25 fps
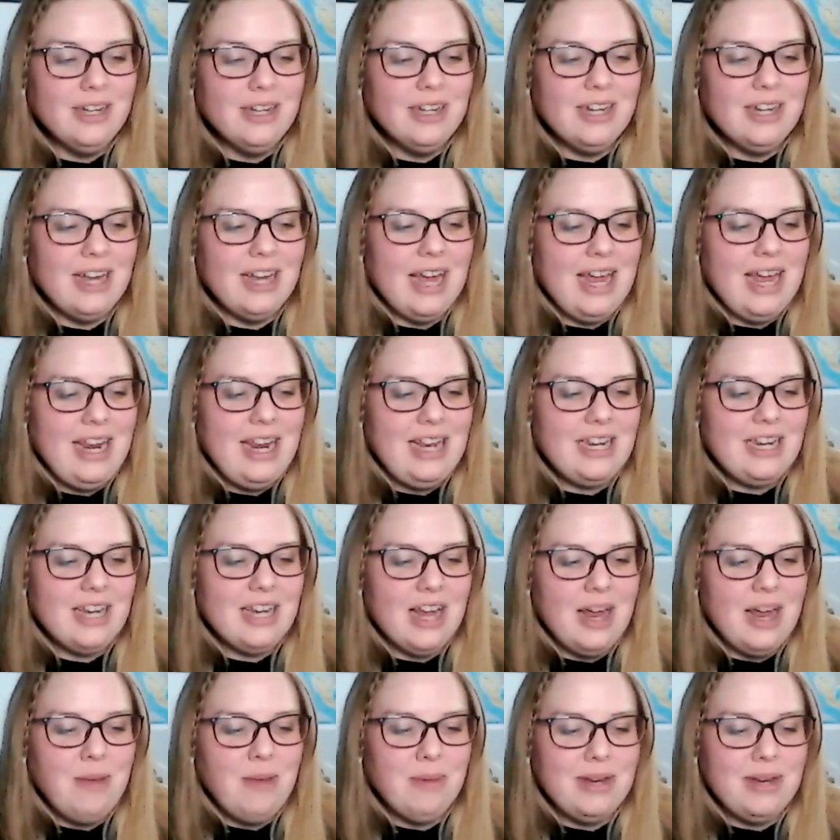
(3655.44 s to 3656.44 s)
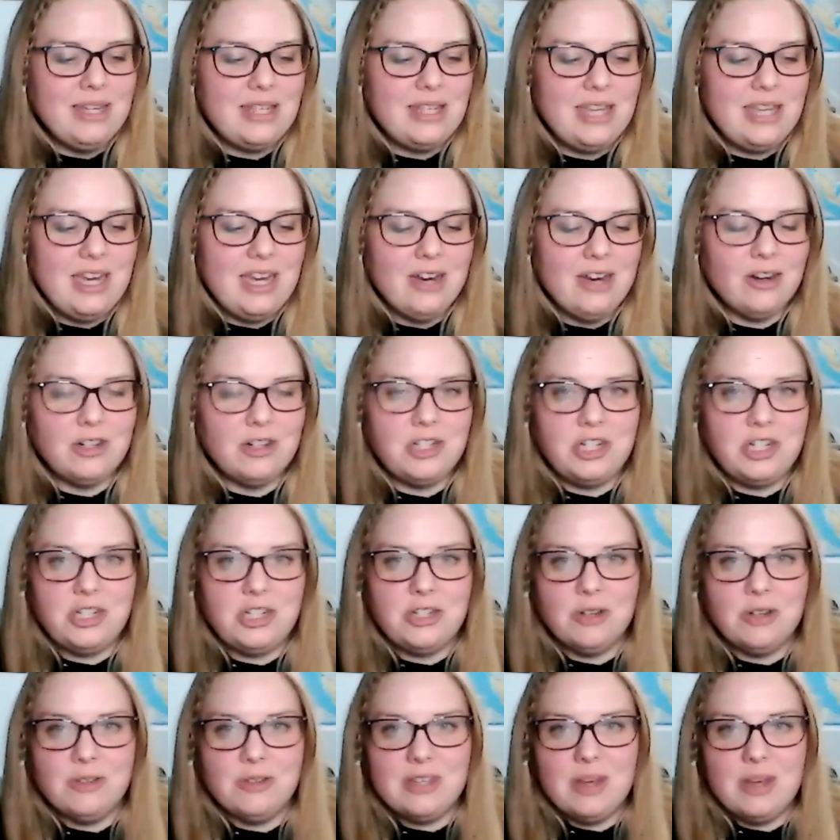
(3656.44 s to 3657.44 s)
Yeah. Anytime I see her, she
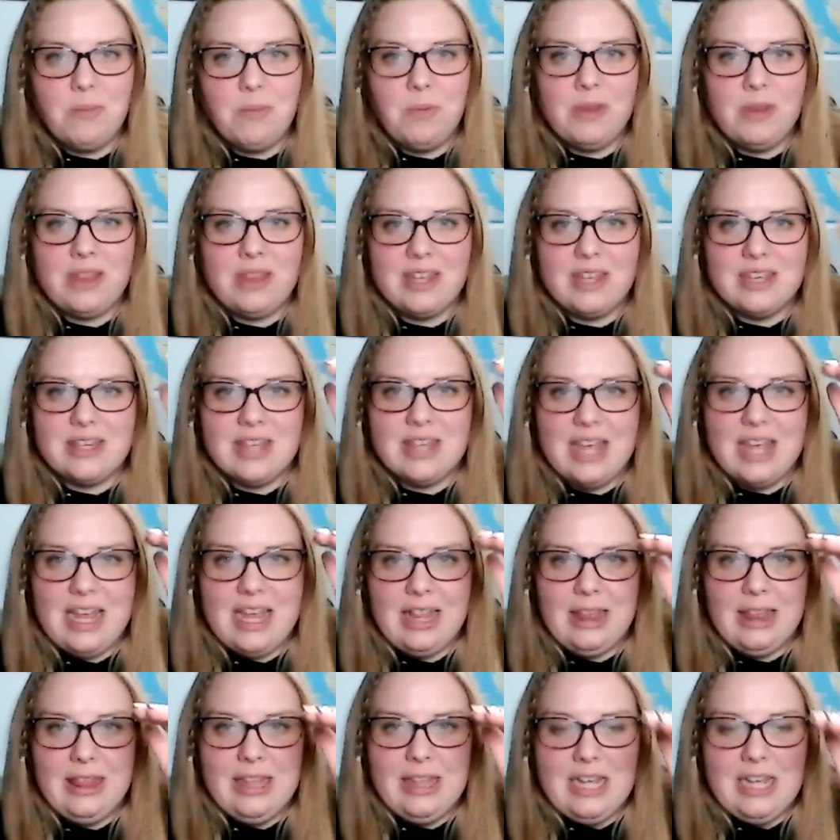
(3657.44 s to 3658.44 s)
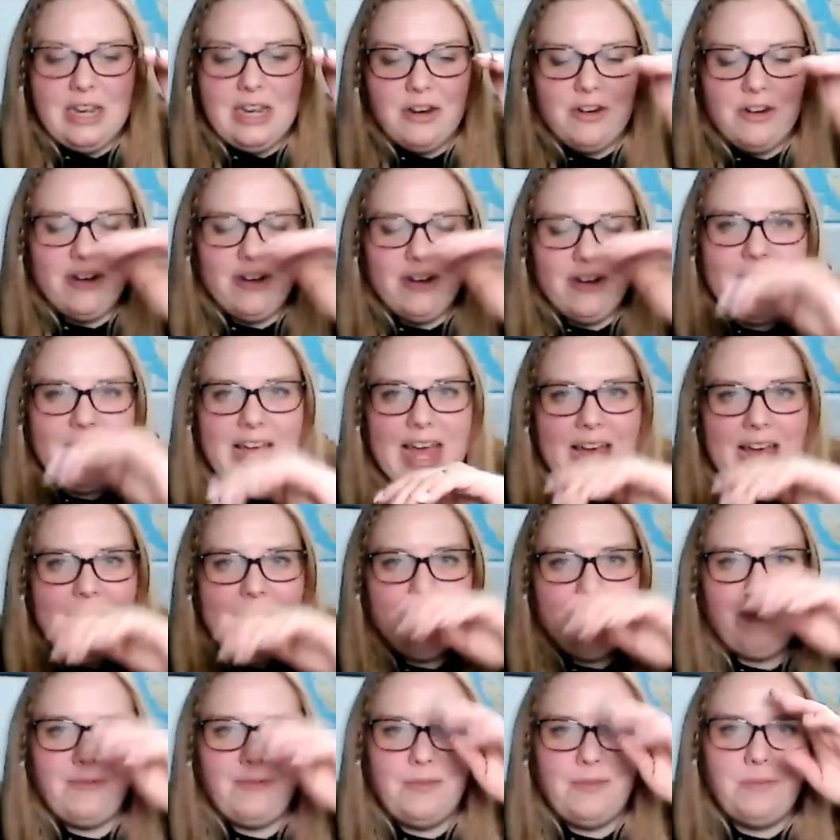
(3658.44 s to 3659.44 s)
shows up with this like liter and a
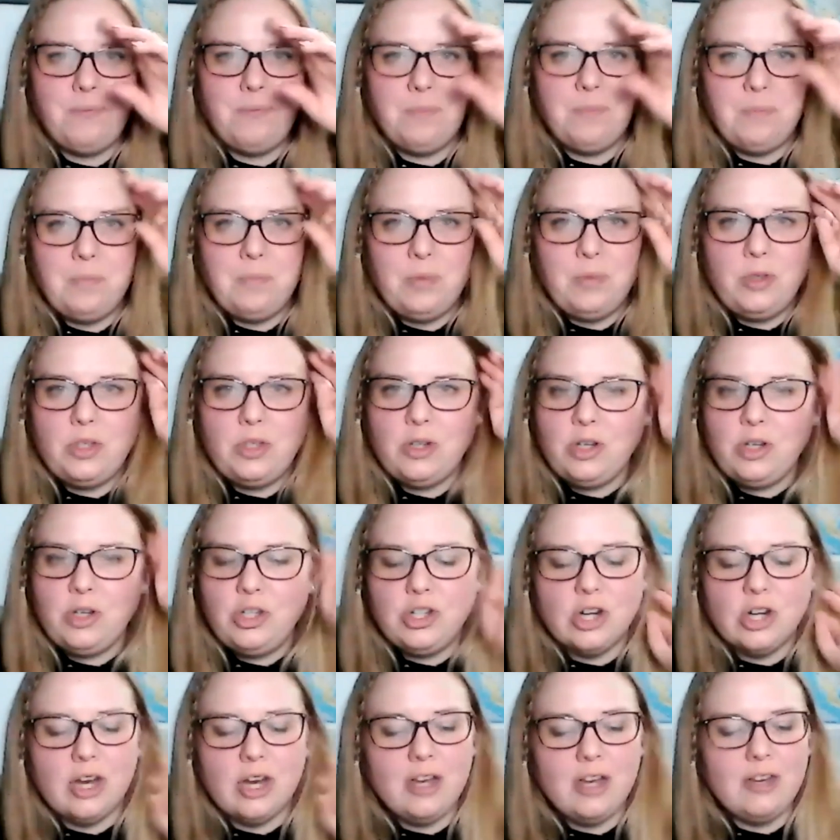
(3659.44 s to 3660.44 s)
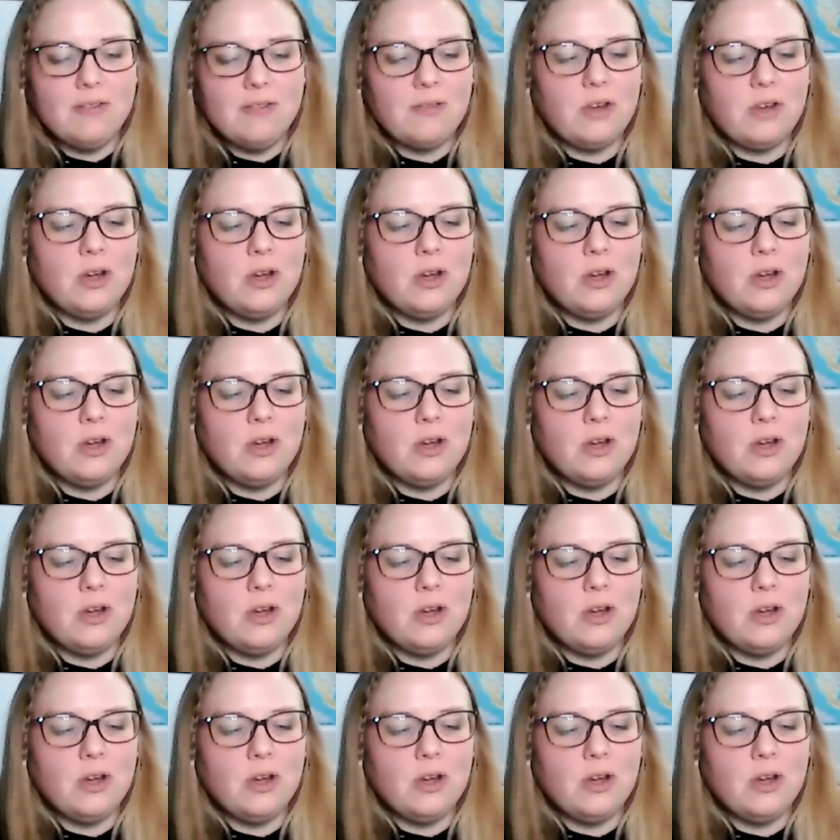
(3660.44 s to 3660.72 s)
half jug of